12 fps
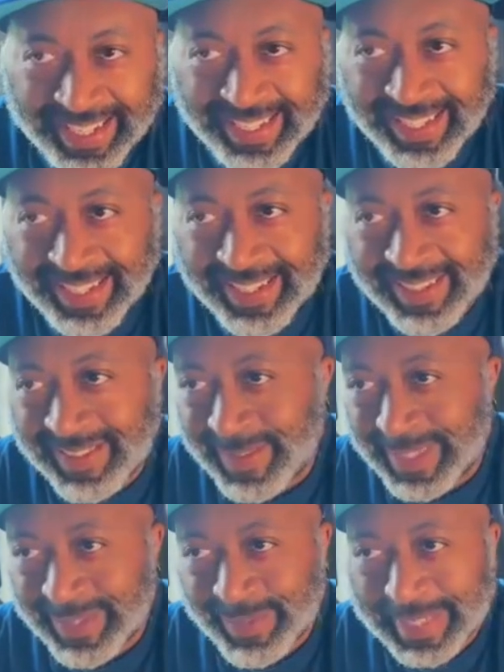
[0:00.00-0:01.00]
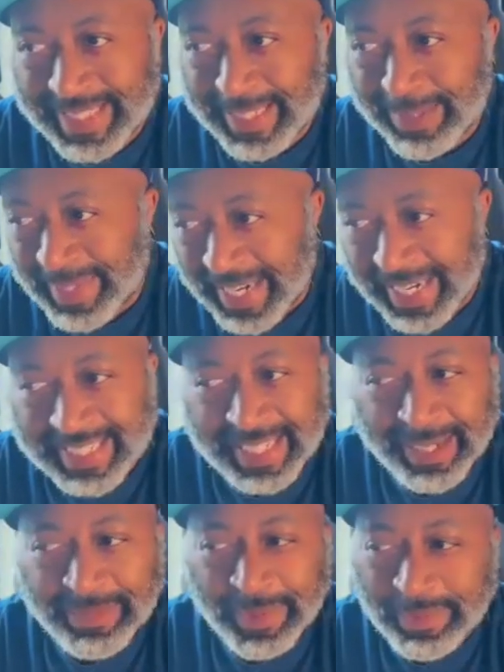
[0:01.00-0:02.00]
with Tobias
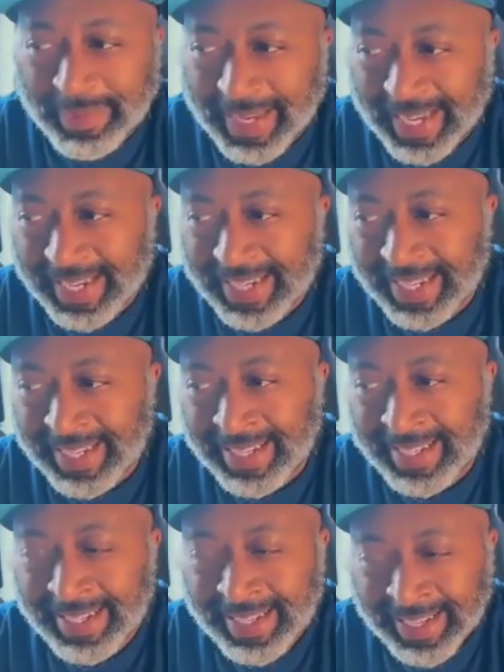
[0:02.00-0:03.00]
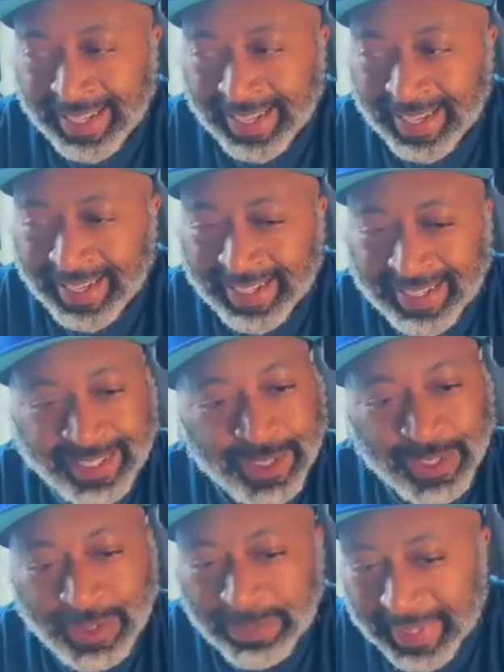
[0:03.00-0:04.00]
coming back and
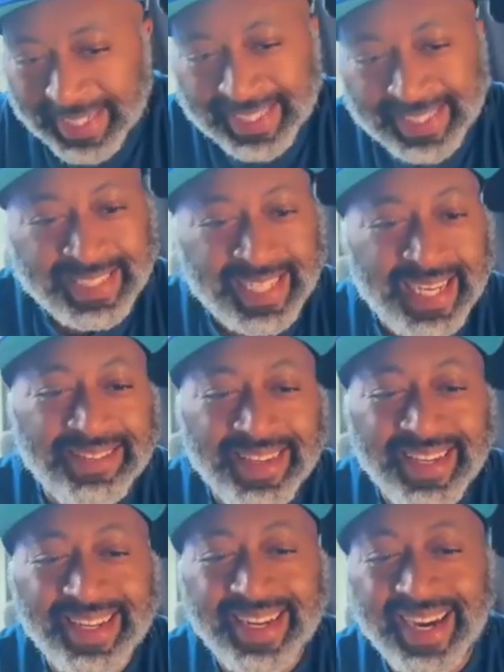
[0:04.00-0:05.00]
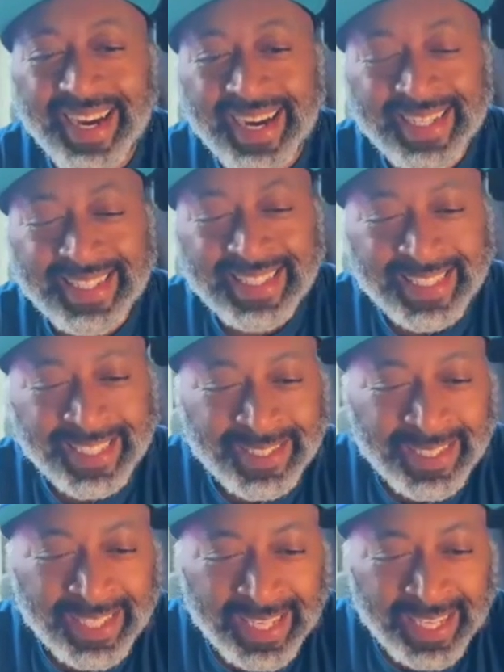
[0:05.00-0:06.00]
Coach Bickerstaff getting hired.
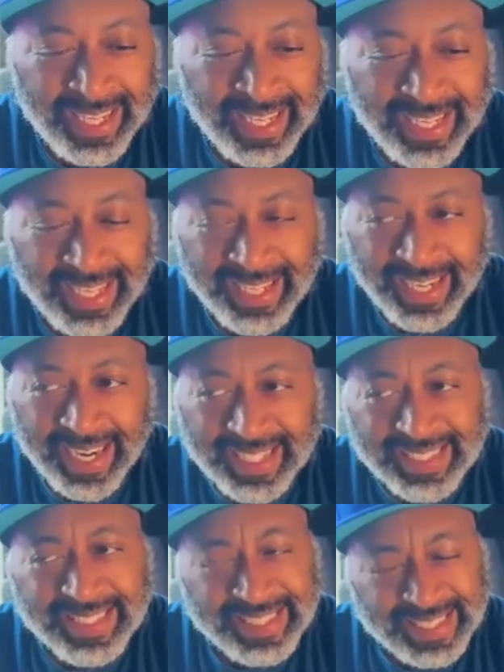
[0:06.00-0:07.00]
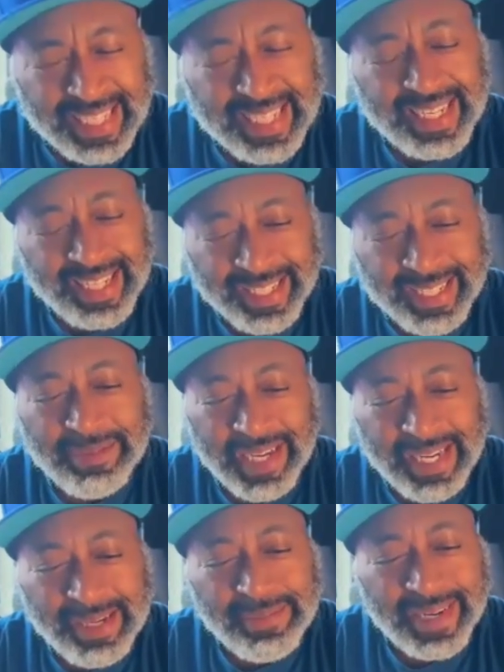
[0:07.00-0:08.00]
So yeah, it's gonna take a little
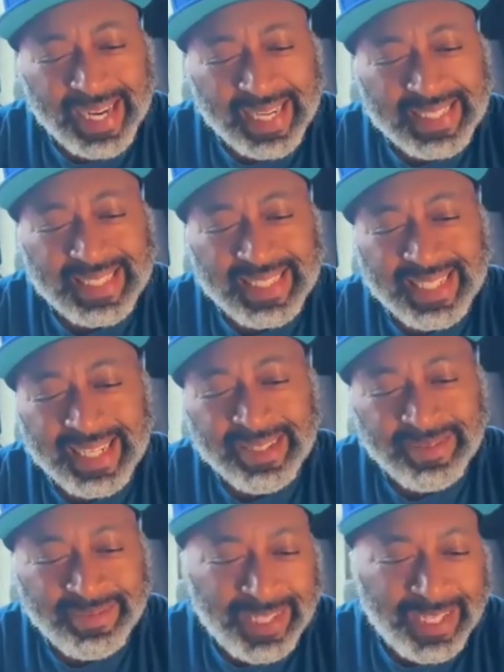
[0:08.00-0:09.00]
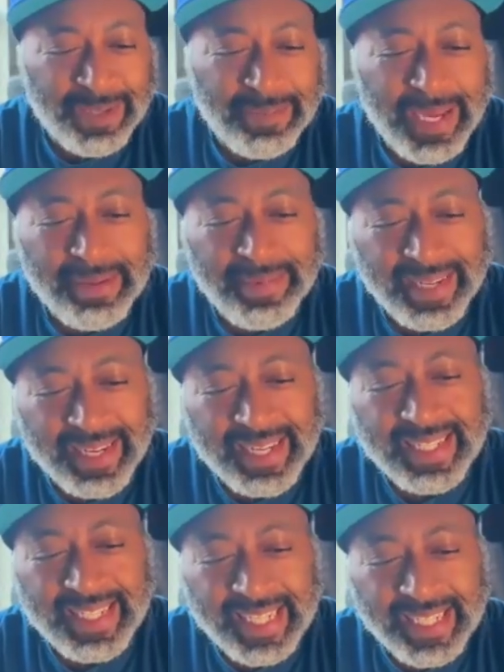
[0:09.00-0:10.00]
minute, but I see them, maybe
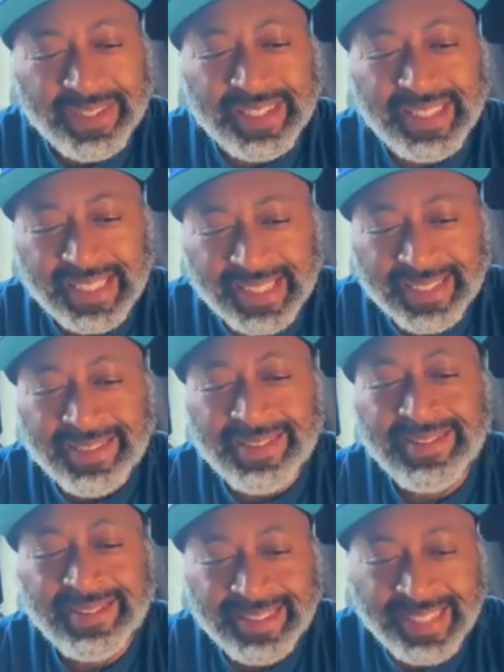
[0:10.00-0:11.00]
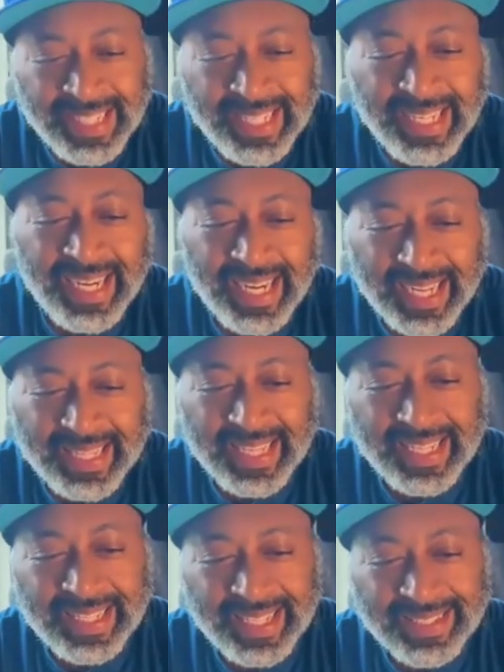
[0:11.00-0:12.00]
another year or two. I
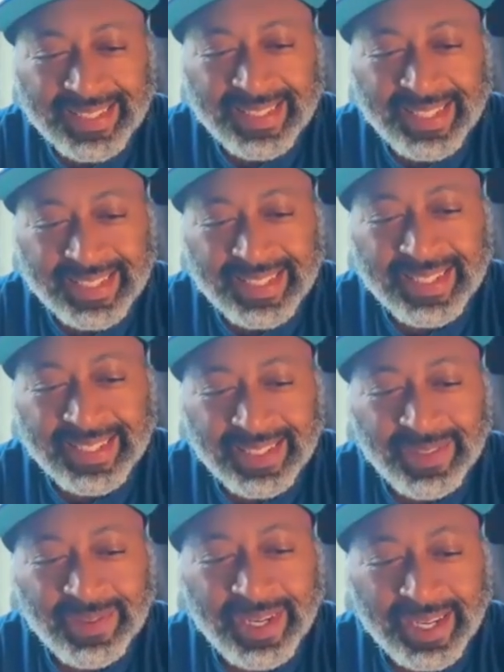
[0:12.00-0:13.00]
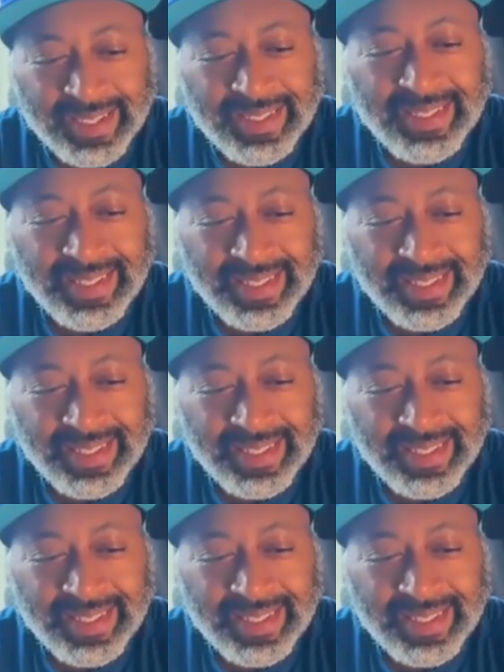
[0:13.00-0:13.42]
think they'll start turning around.